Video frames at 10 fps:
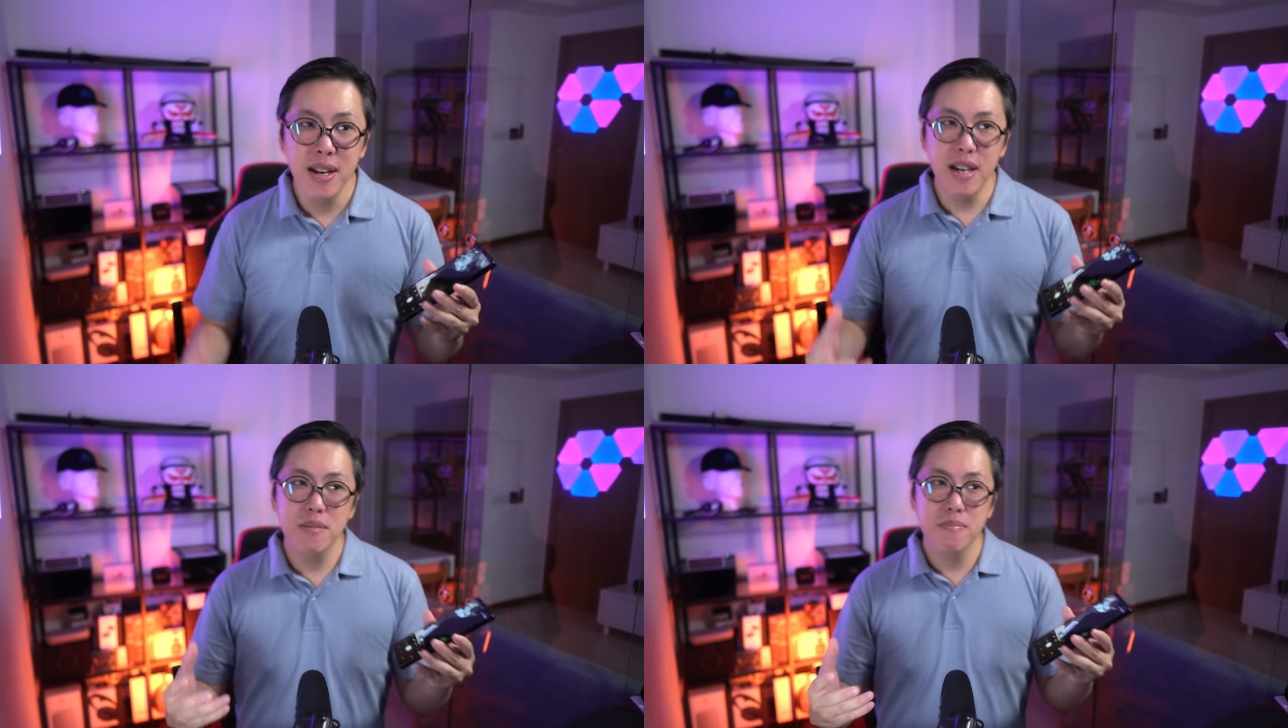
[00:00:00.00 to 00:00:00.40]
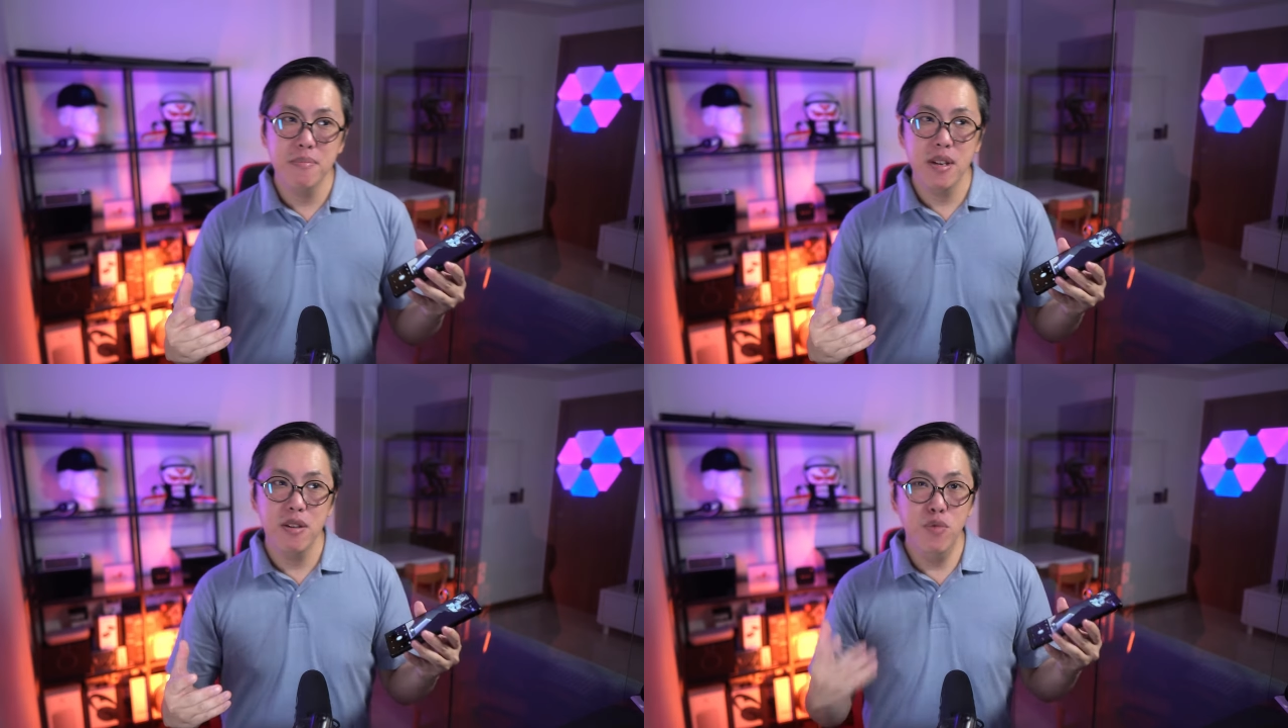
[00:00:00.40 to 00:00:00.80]
It
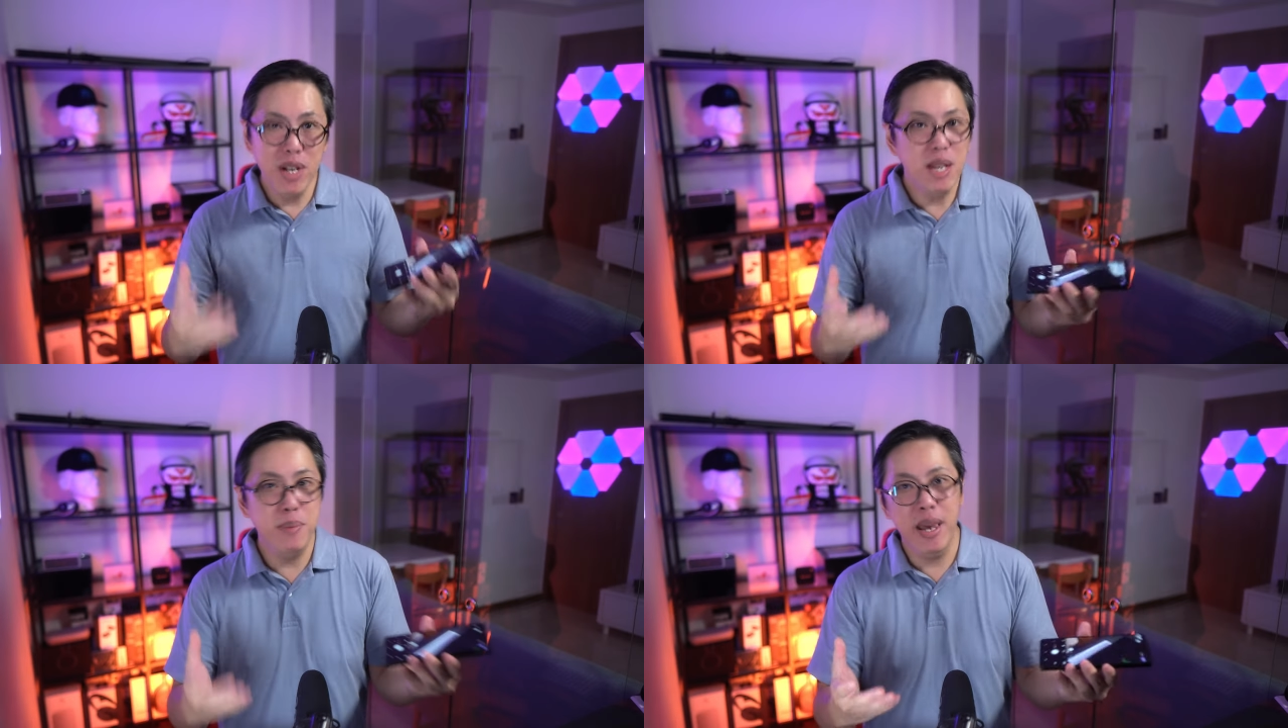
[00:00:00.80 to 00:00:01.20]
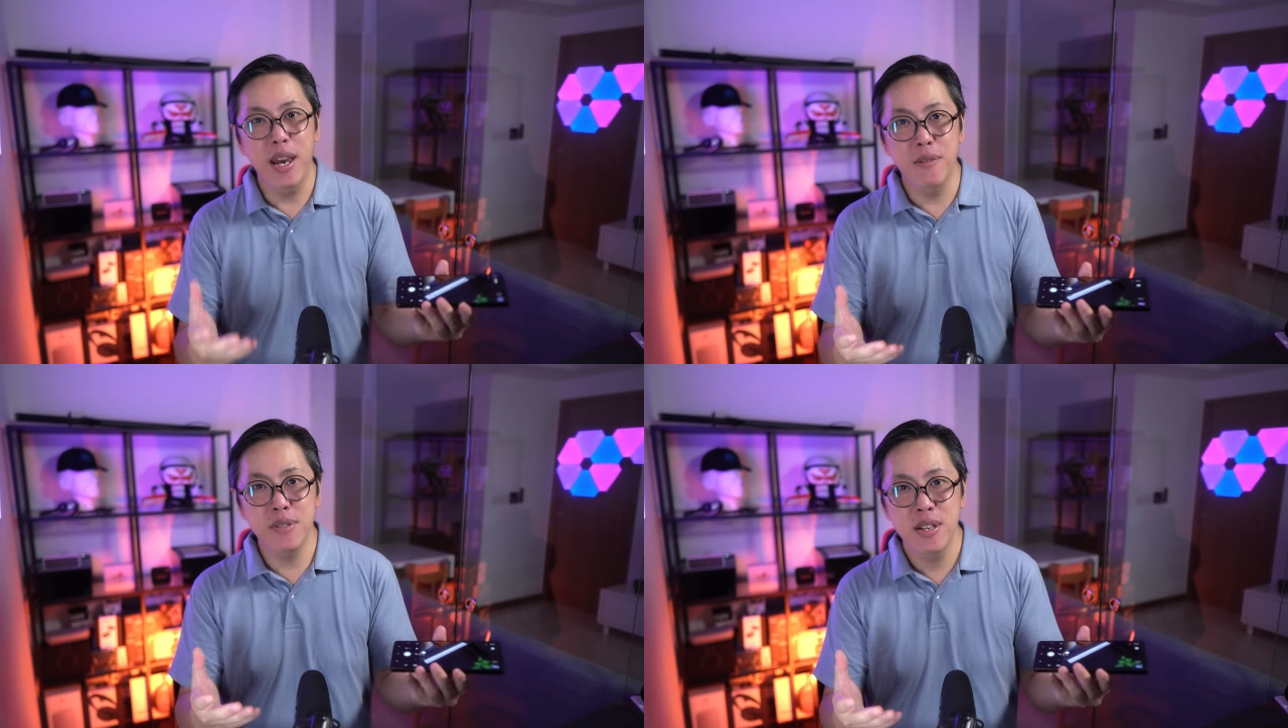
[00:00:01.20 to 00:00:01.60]
really
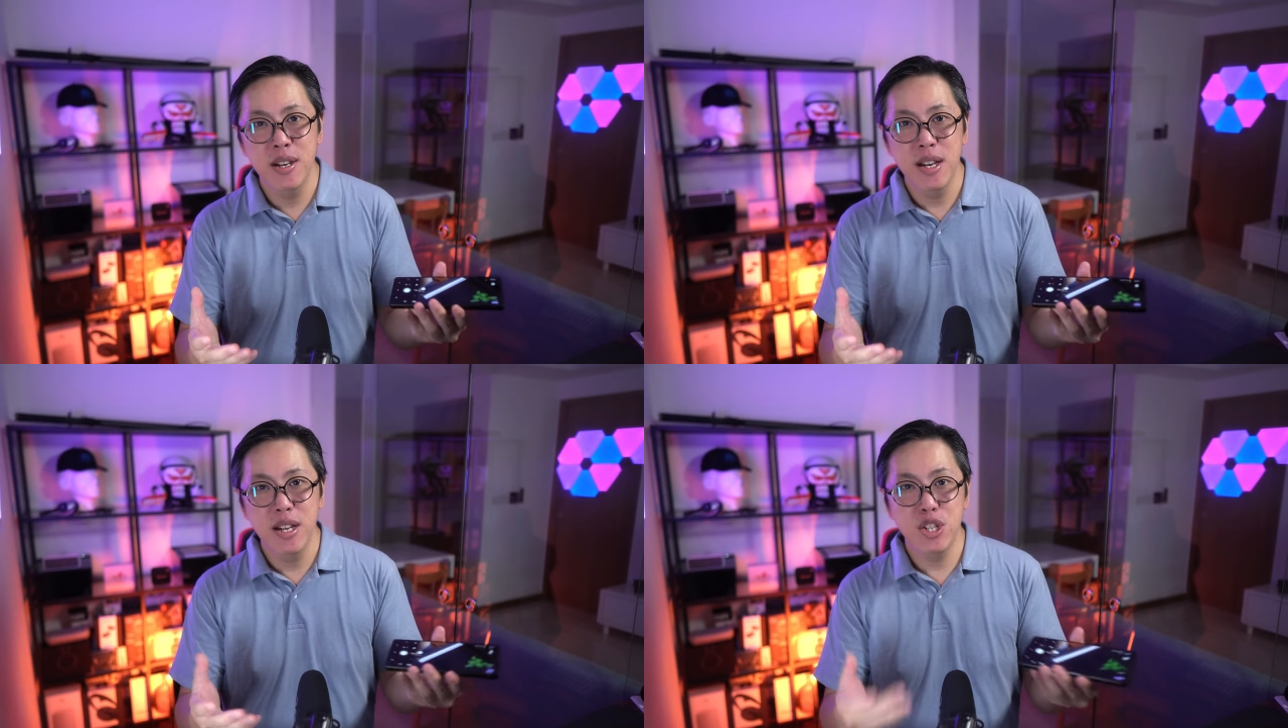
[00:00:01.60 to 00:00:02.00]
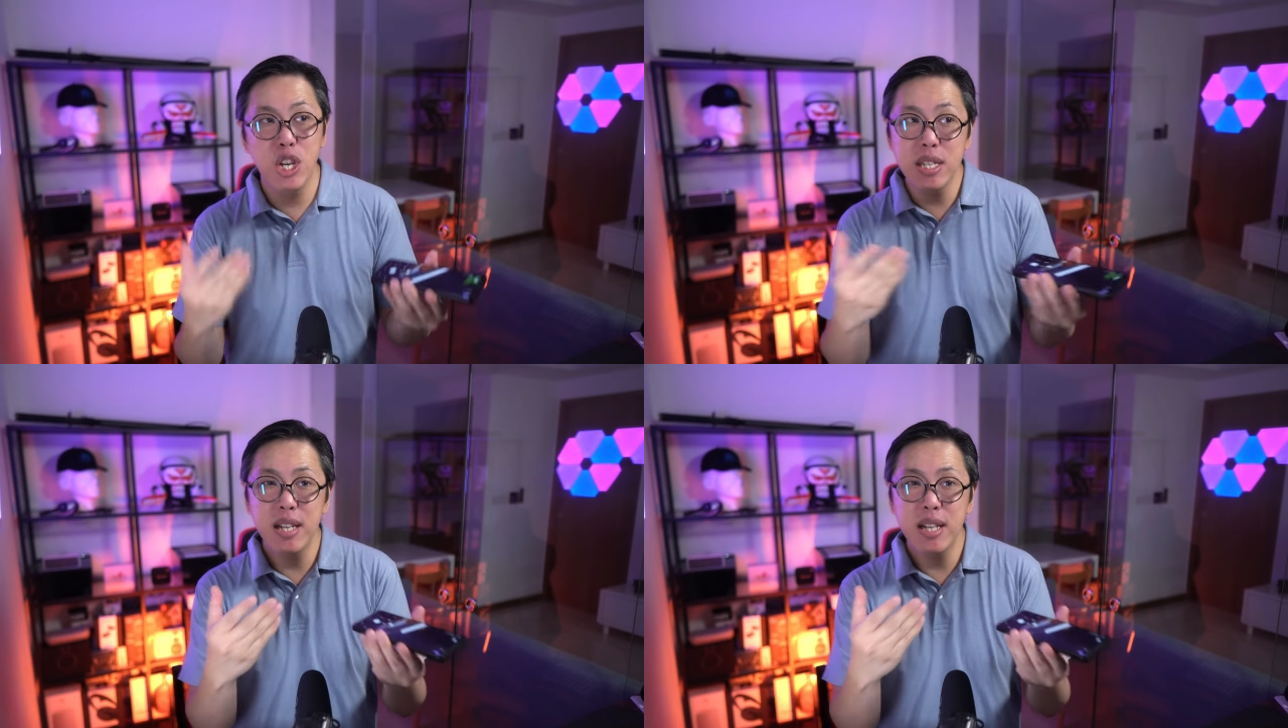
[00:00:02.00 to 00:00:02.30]
behaves just